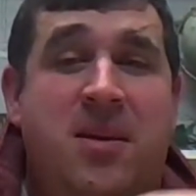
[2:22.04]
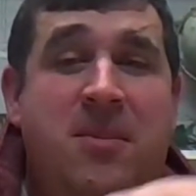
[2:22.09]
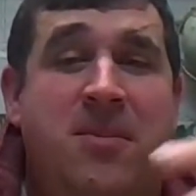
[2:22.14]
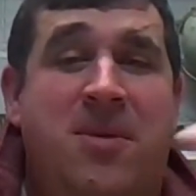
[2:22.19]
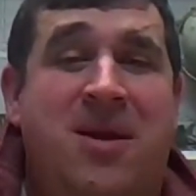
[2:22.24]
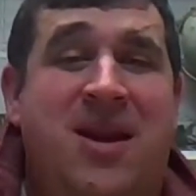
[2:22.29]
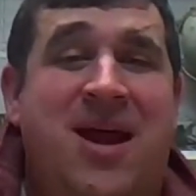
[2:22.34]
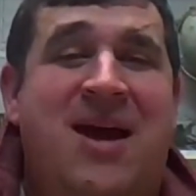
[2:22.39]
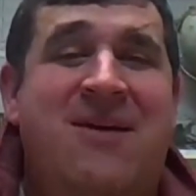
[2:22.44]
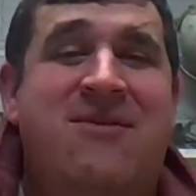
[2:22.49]

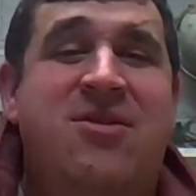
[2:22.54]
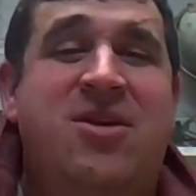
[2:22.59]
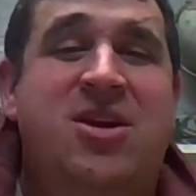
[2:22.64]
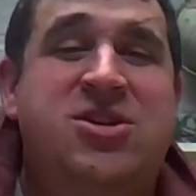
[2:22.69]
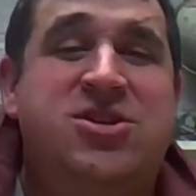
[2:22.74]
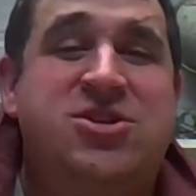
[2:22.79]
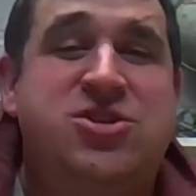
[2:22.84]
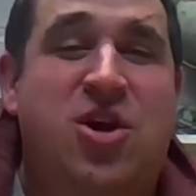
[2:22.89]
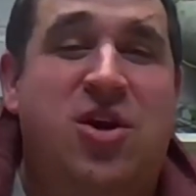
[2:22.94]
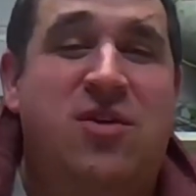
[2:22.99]
but having a
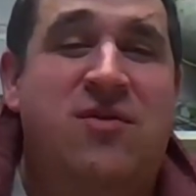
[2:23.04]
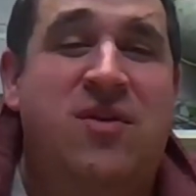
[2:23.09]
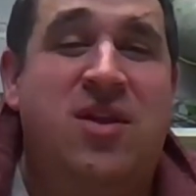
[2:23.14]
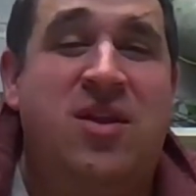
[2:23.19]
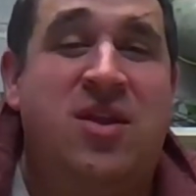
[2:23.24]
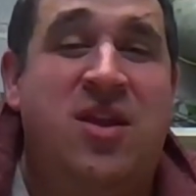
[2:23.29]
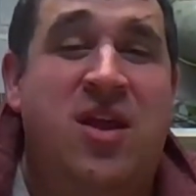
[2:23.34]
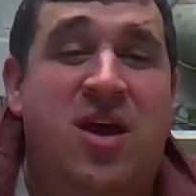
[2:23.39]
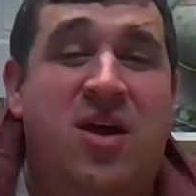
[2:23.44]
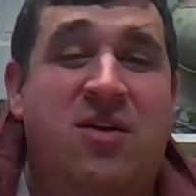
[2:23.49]
servant
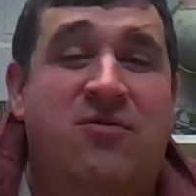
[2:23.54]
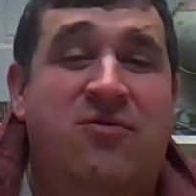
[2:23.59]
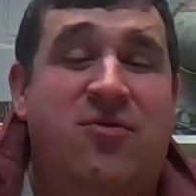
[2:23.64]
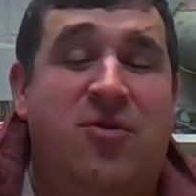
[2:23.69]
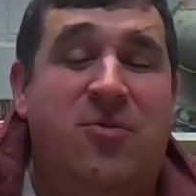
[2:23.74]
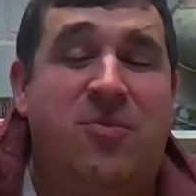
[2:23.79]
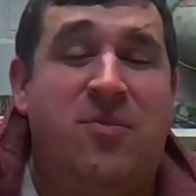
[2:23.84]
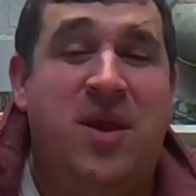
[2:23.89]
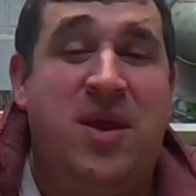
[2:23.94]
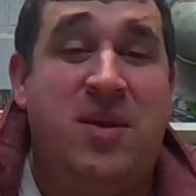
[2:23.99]
love
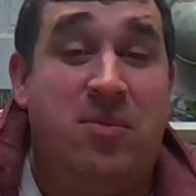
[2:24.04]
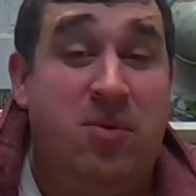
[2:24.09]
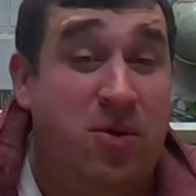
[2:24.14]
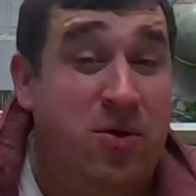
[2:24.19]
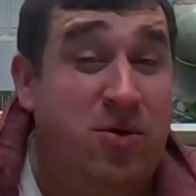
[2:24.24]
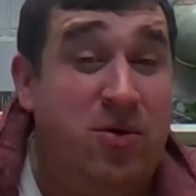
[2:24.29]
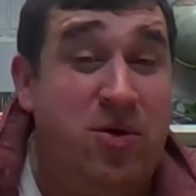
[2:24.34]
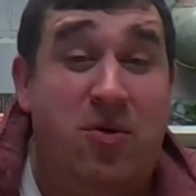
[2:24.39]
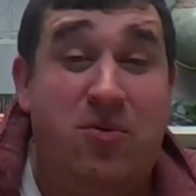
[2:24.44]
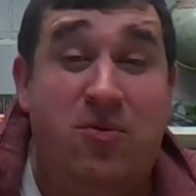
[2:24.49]
for people
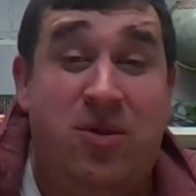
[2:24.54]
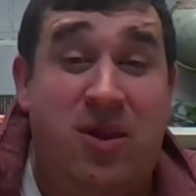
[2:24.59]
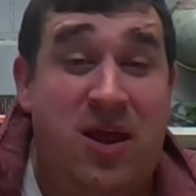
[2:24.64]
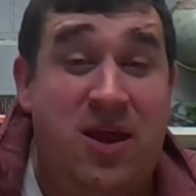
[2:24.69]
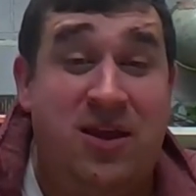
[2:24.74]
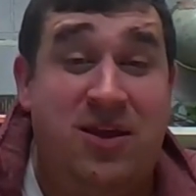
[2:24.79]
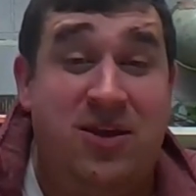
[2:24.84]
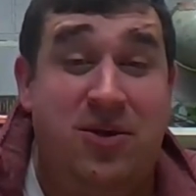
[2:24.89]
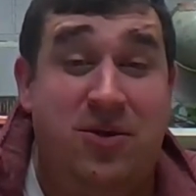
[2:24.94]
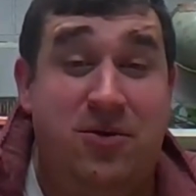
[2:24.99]
who don't
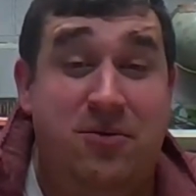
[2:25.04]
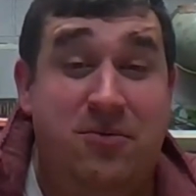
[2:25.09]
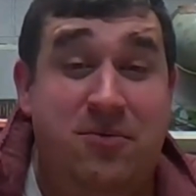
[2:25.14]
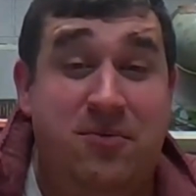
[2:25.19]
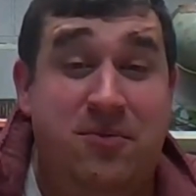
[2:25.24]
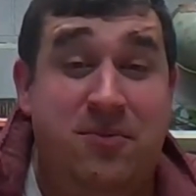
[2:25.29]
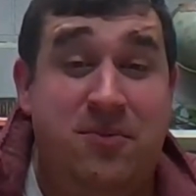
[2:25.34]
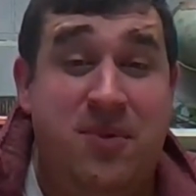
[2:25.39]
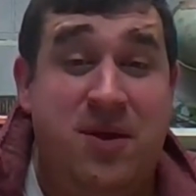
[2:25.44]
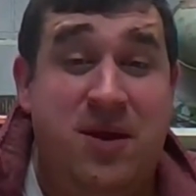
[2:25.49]
like you.
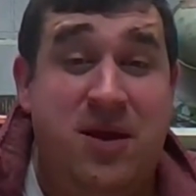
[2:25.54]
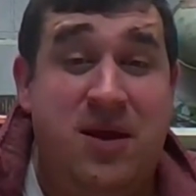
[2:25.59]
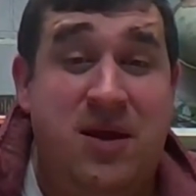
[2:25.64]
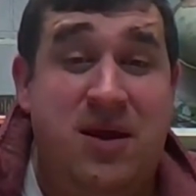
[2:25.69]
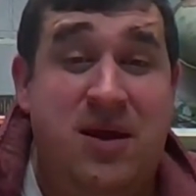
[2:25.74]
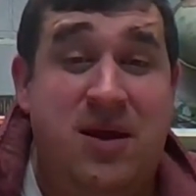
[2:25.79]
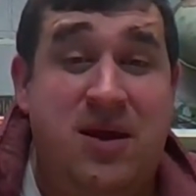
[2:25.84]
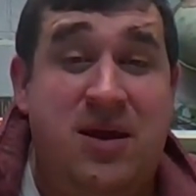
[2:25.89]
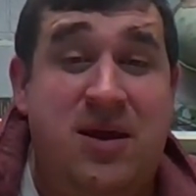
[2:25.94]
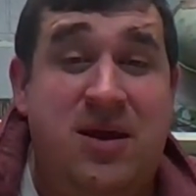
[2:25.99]

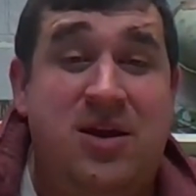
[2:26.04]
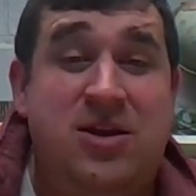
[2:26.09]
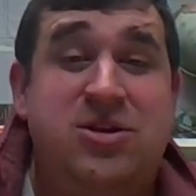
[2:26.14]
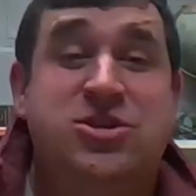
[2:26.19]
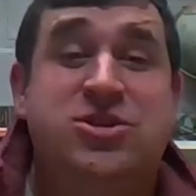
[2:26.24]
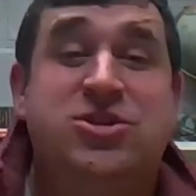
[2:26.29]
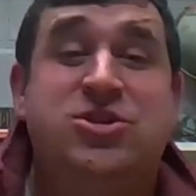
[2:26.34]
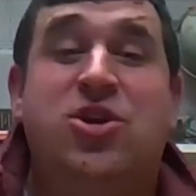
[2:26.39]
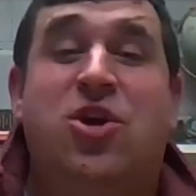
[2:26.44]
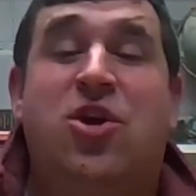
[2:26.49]

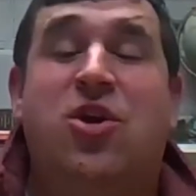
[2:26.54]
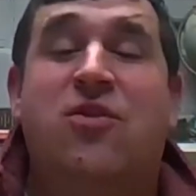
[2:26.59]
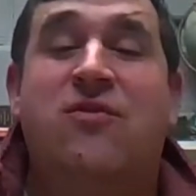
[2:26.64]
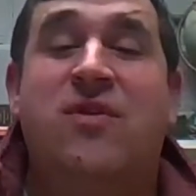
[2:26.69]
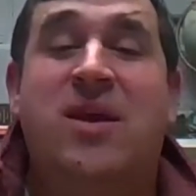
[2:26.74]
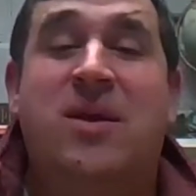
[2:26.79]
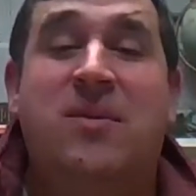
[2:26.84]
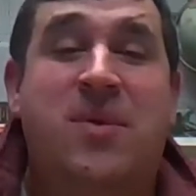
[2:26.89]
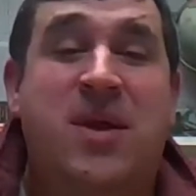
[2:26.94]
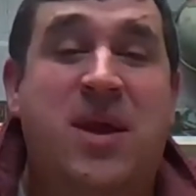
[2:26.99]

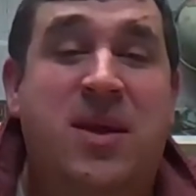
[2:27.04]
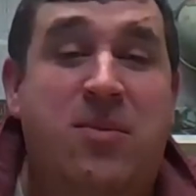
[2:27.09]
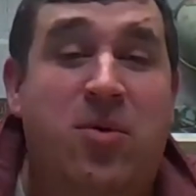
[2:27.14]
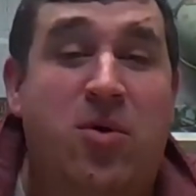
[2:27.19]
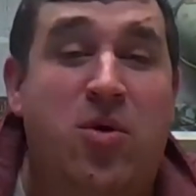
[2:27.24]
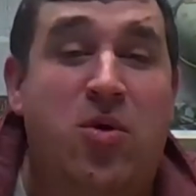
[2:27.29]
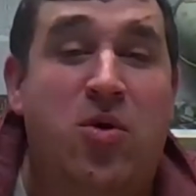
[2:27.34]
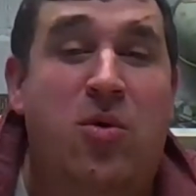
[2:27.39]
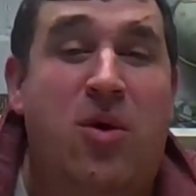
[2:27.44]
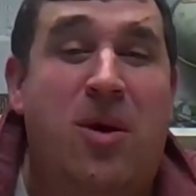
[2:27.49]
Serving
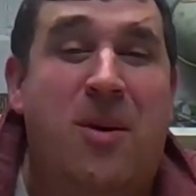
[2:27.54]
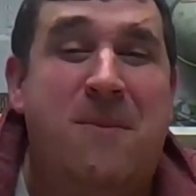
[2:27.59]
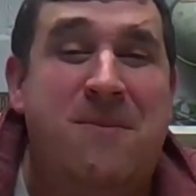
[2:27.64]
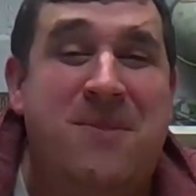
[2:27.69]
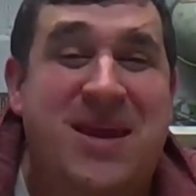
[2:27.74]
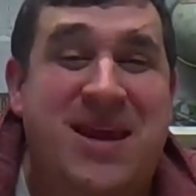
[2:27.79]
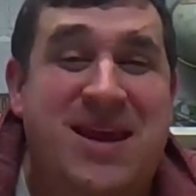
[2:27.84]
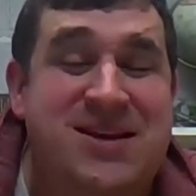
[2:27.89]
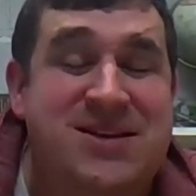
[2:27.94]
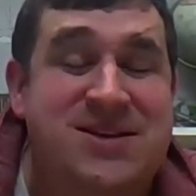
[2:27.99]
people who are
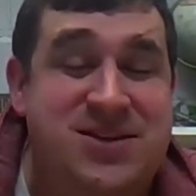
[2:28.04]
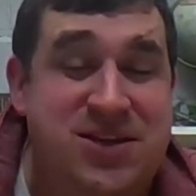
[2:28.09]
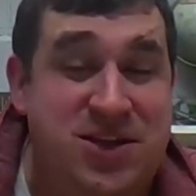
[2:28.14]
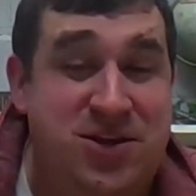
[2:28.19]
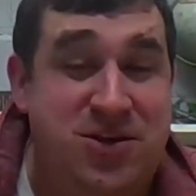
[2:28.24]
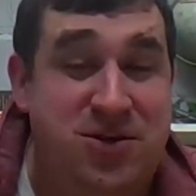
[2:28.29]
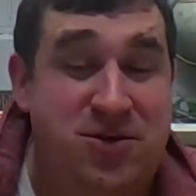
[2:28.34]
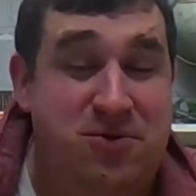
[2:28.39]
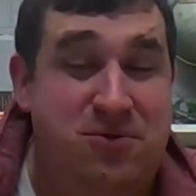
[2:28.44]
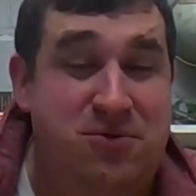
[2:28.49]
mean to
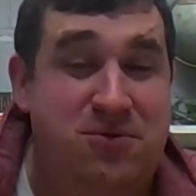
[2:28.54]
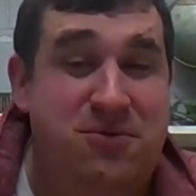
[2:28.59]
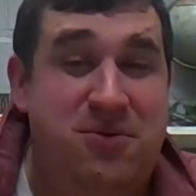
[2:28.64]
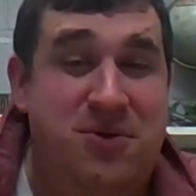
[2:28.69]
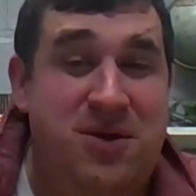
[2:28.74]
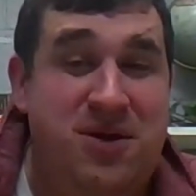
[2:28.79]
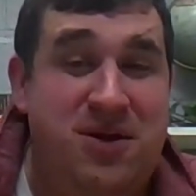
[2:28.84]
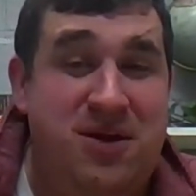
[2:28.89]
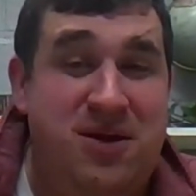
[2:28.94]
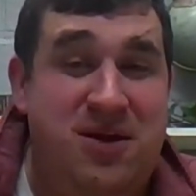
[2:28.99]
you.
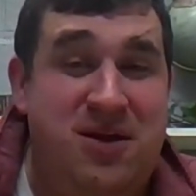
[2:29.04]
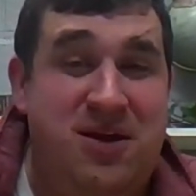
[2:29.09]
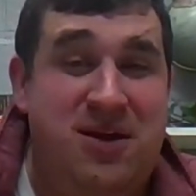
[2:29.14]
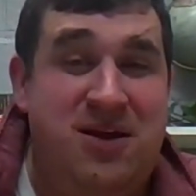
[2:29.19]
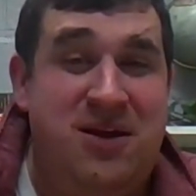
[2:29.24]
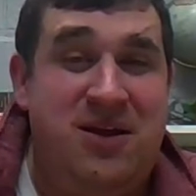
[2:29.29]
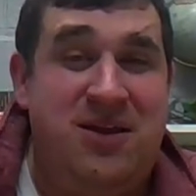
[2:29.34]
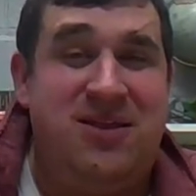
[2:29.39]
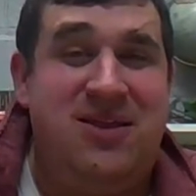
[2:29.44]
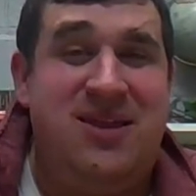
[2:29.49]

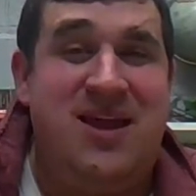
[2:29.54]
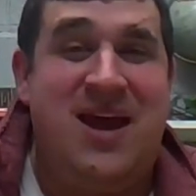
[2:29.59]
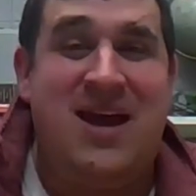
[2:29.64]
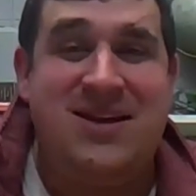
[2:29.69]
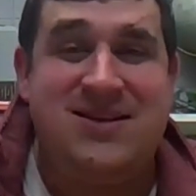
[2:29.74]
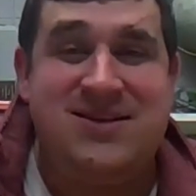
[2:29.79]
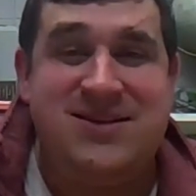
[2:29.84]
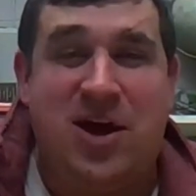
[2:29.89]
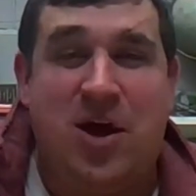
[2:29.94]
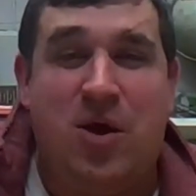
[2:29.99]

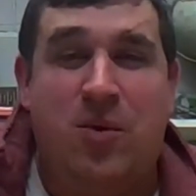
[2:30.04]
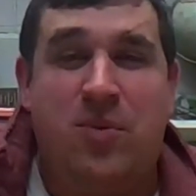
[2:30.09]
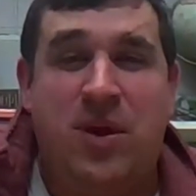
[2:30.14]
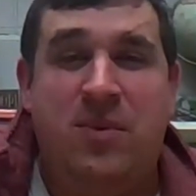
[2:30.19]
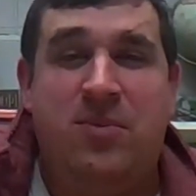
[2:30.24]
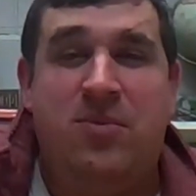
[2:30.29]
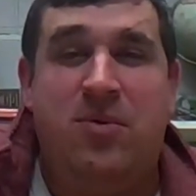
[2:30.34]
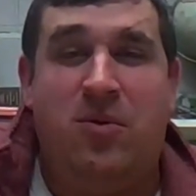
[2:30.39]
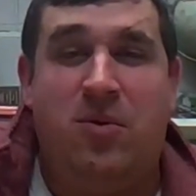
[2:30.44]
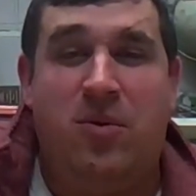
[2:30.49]
That's how
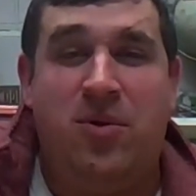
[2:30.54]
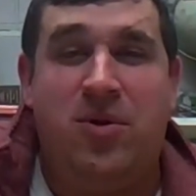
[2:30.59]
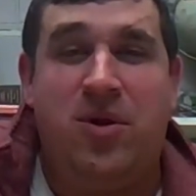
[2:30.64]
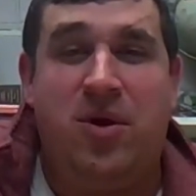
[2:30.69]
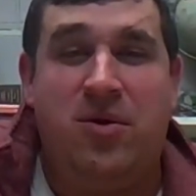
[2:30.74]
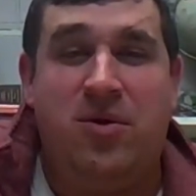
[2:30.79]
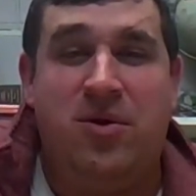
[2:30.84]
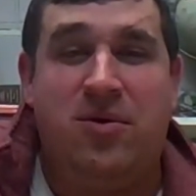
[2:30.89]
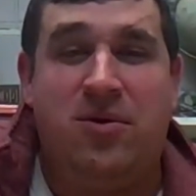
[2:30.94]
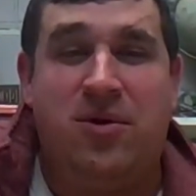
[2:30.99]
people will
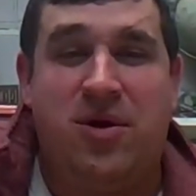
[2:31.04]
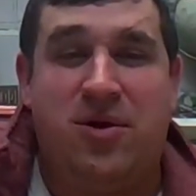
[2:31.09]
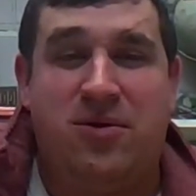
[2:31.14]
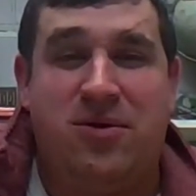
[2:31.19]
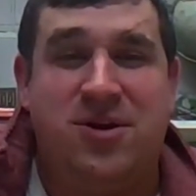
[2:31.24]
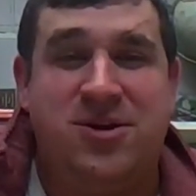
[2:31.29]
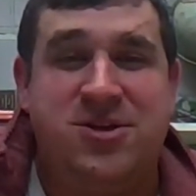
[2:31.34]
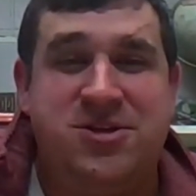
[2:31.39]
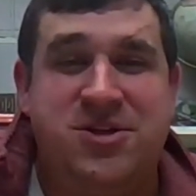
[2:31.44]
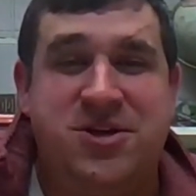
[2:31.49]
know you're a
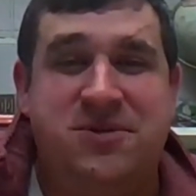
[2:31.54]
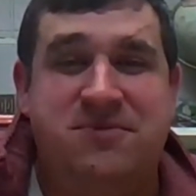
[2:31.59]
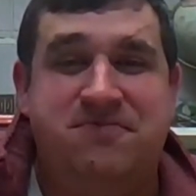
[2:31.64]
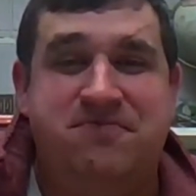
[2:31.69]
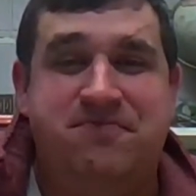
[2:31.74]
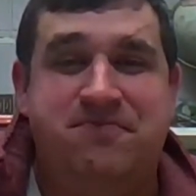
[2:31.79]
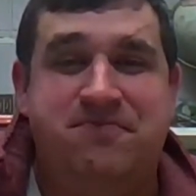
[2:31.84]
Christian.